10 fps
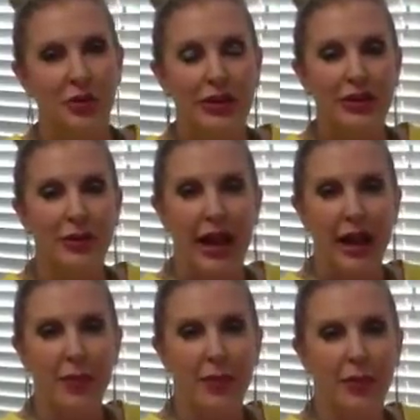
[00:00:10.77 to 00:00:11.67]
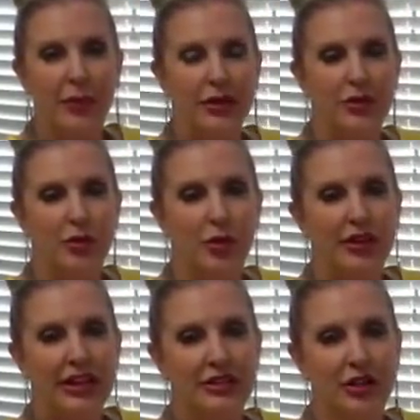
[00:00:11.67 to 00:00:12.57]
We do AMP, we do
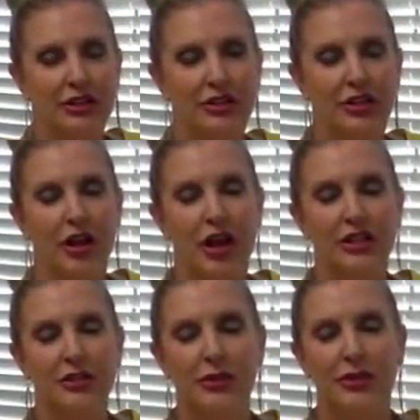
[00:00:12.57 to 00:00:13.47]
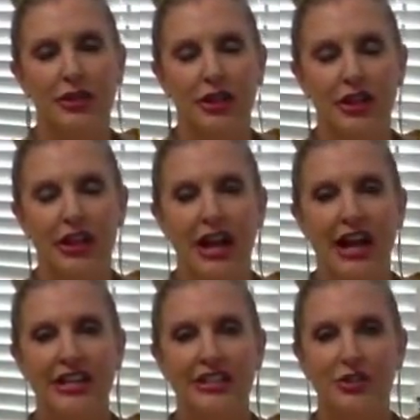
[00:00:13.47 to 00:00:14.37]
Northeast Arkansas Hospital
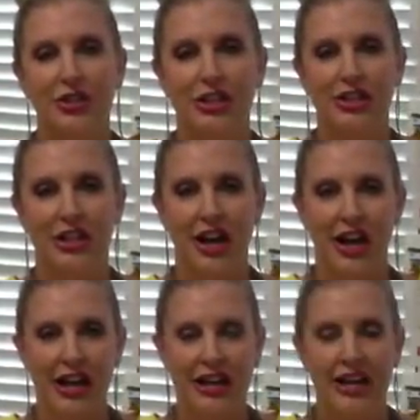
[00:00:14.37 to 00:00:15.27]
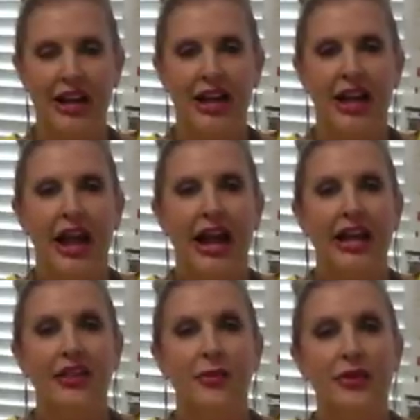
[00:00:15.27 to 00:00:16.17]
Association Guide,
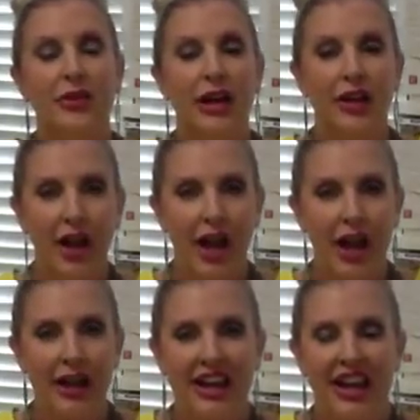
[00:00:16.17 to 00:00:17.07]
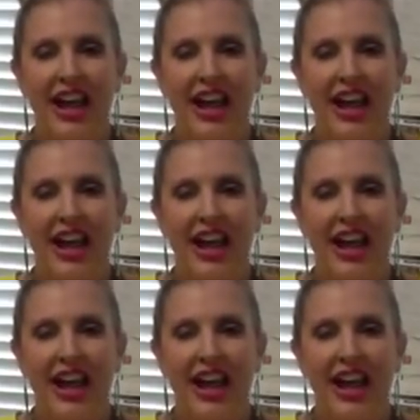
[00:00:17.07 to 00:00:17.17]
and the Mental Health Guide.